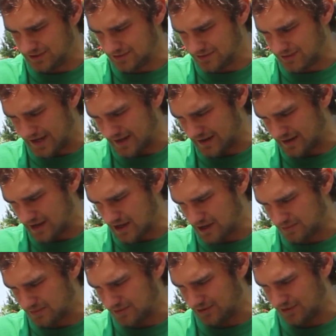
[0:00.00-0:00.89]
do like a
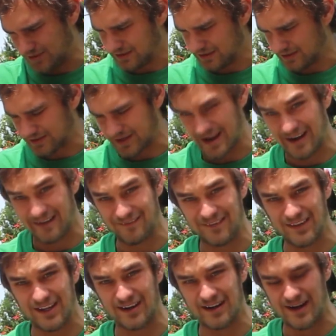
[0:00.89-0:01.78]
couple, you'll kind of
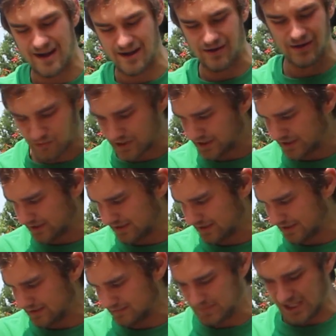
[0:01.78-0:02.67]
figure out where you need to